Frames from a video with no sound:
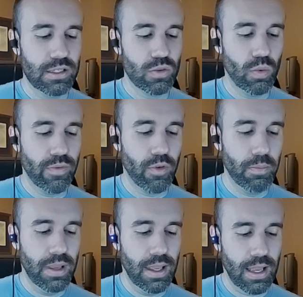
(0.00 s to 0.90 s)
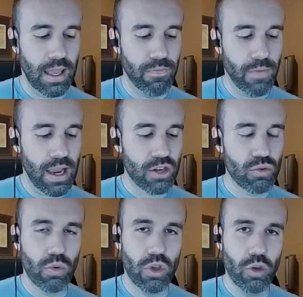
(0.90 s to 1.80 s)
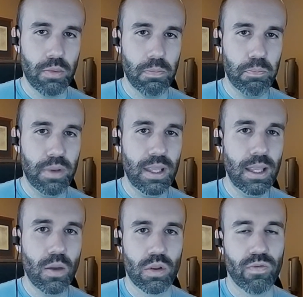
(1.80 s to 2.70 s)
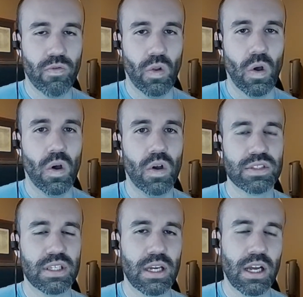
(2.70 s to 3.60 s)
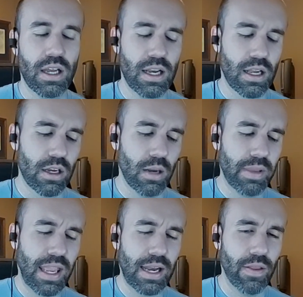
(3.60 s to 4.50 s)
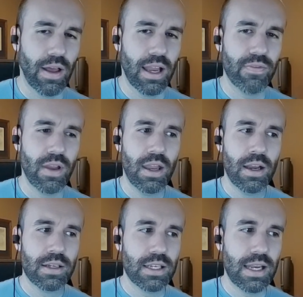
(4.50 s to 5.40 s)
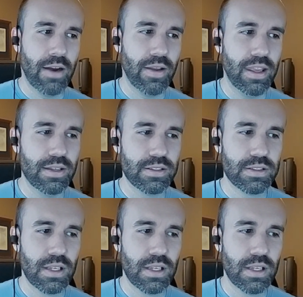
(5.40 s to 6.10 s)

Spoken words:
went from being a factual human being with flaws and a complicated life to now he is